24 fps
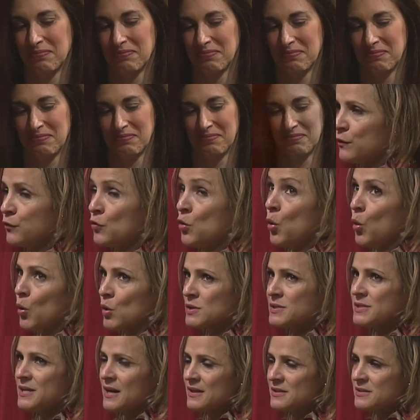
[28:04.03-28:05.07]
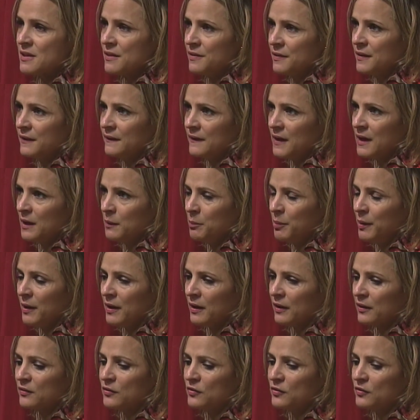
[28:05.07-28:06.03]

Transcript: And so, of course, that's the thing that he picked.